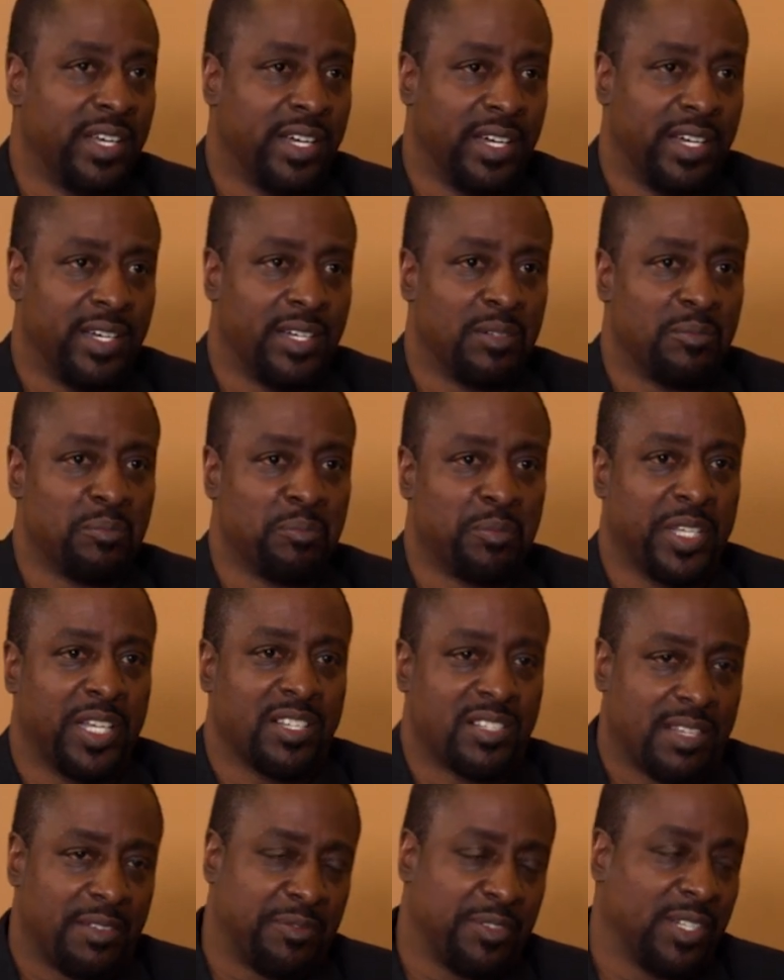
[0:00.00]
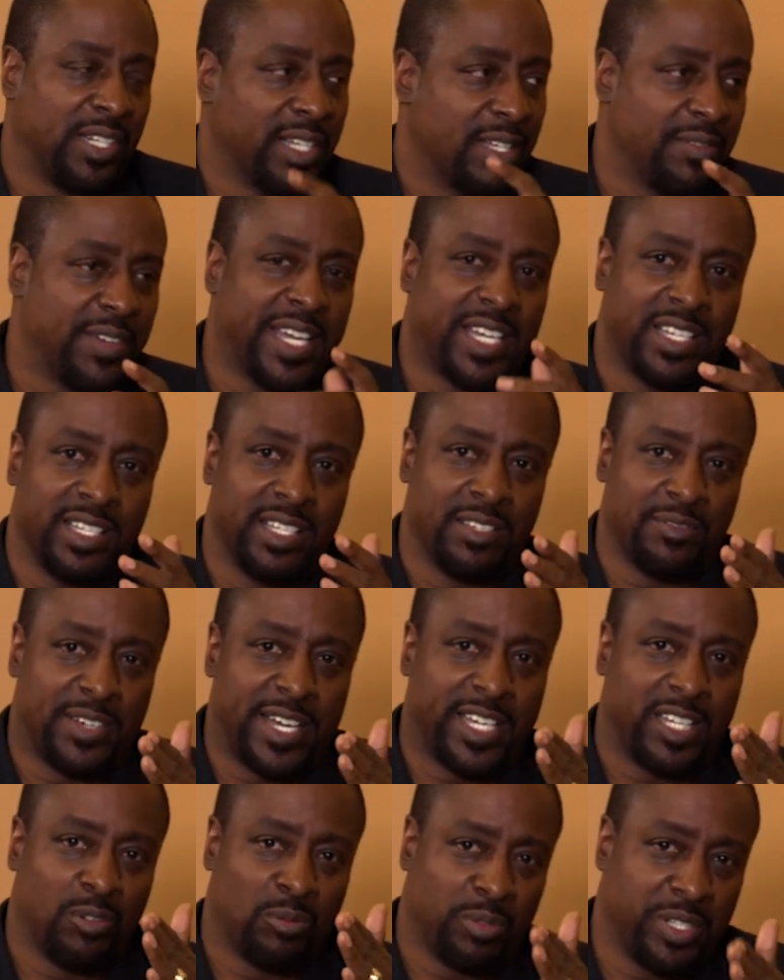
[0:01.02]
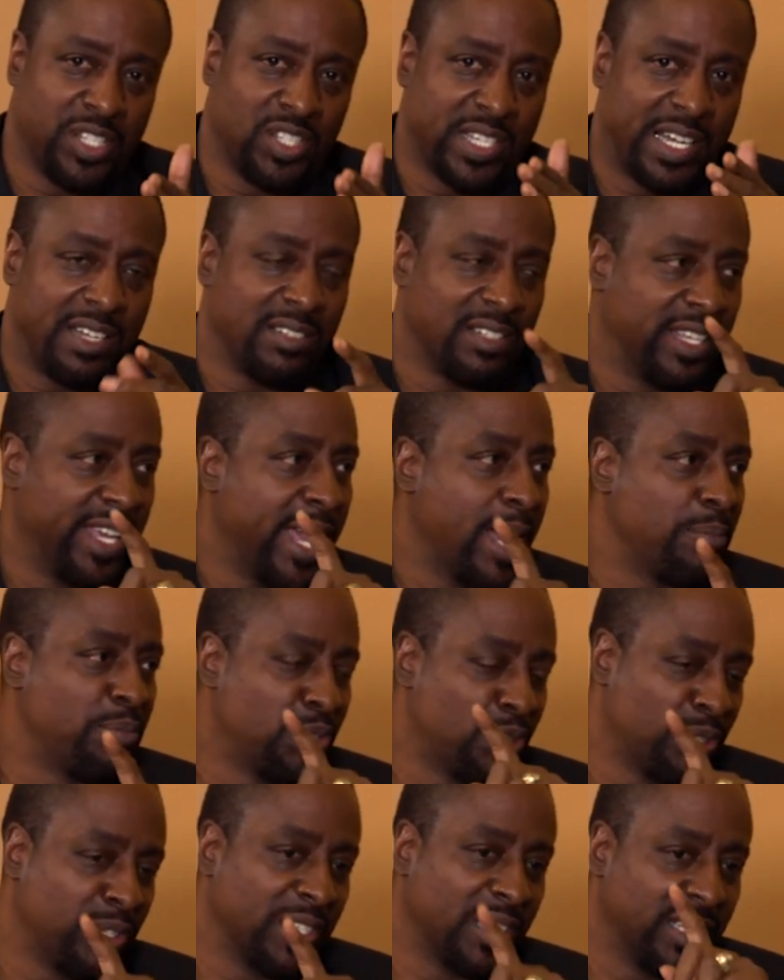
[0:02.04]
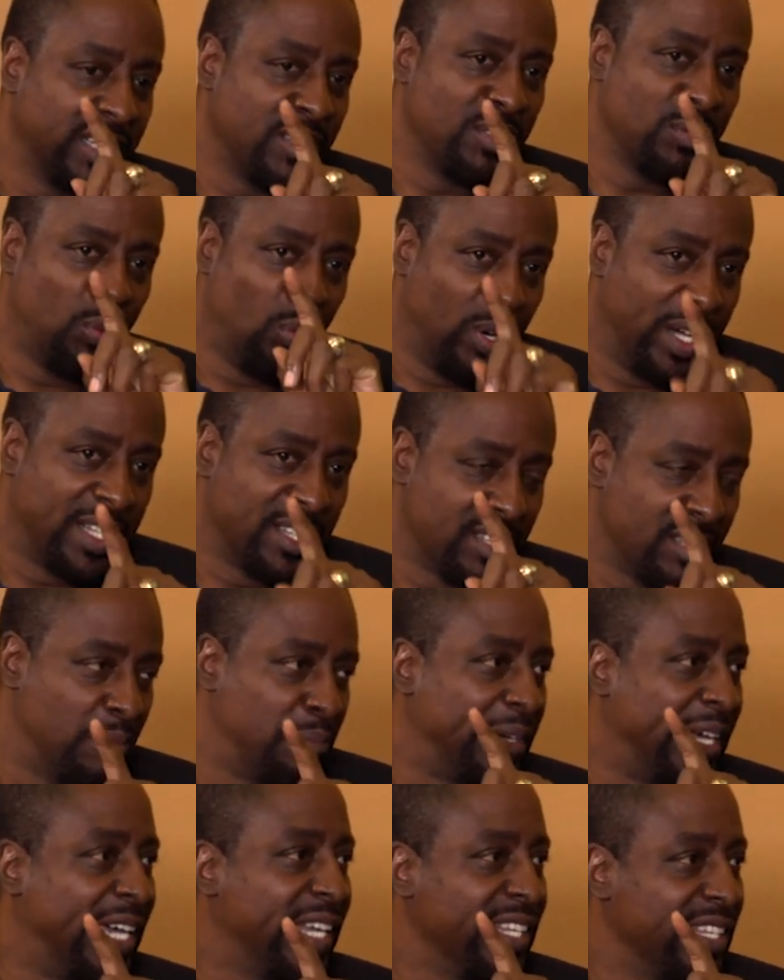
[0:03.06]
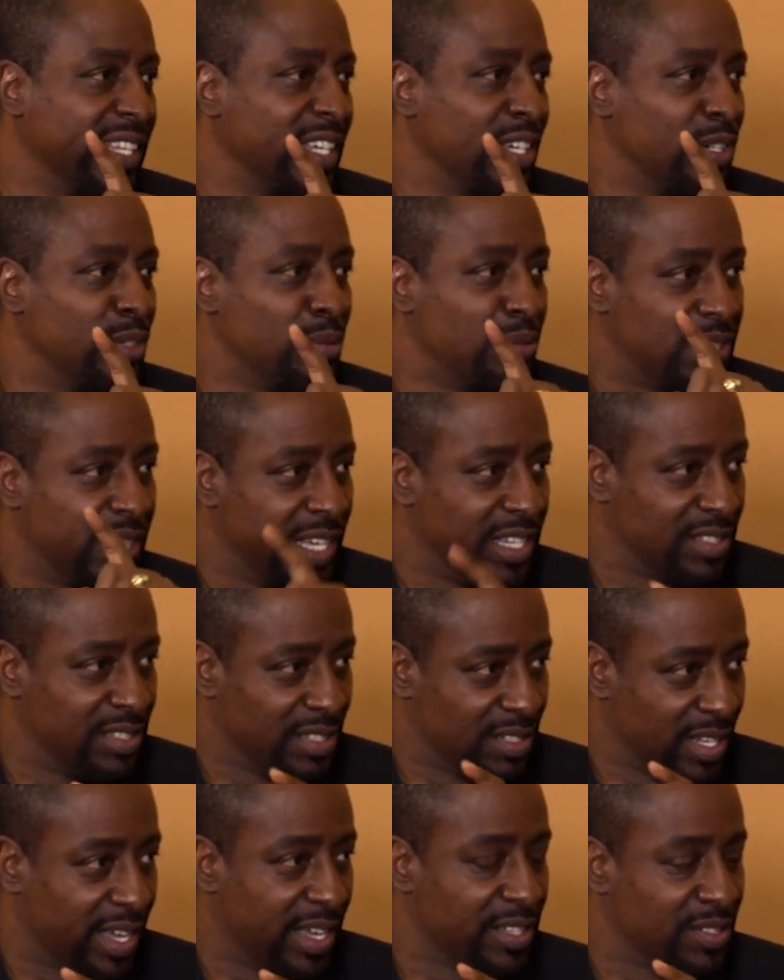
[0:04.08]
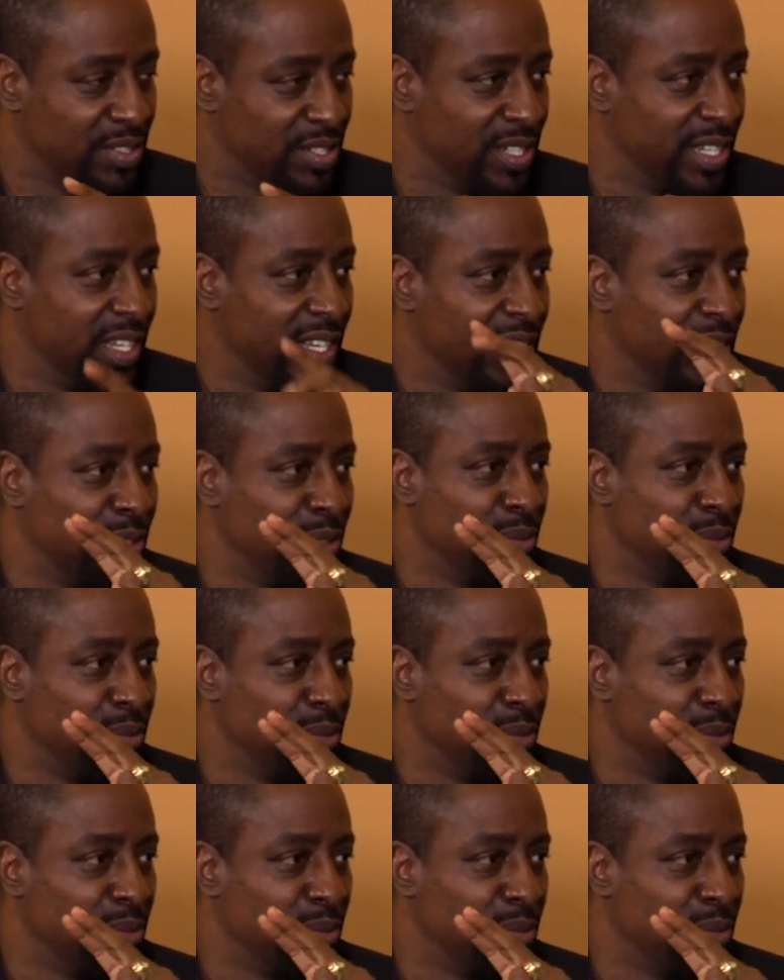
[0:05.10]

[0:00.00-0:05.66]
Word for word: Um, right. Because I feel like if I can if I can reach out and capture at least one somebody who takes the test, yeah.